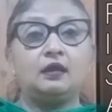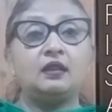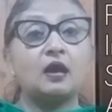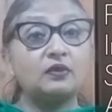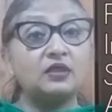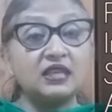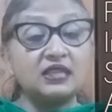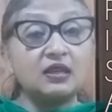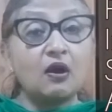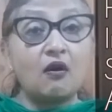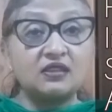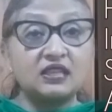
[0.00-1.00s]
Now this
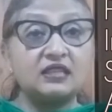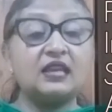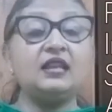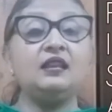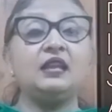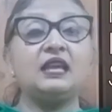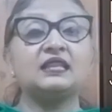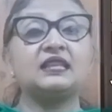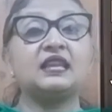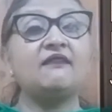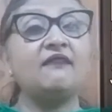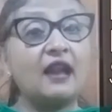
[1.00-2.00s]
oxygen is
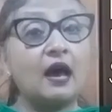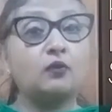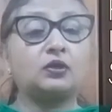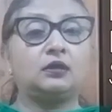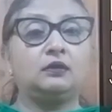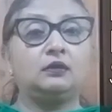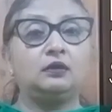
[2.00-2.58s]
given out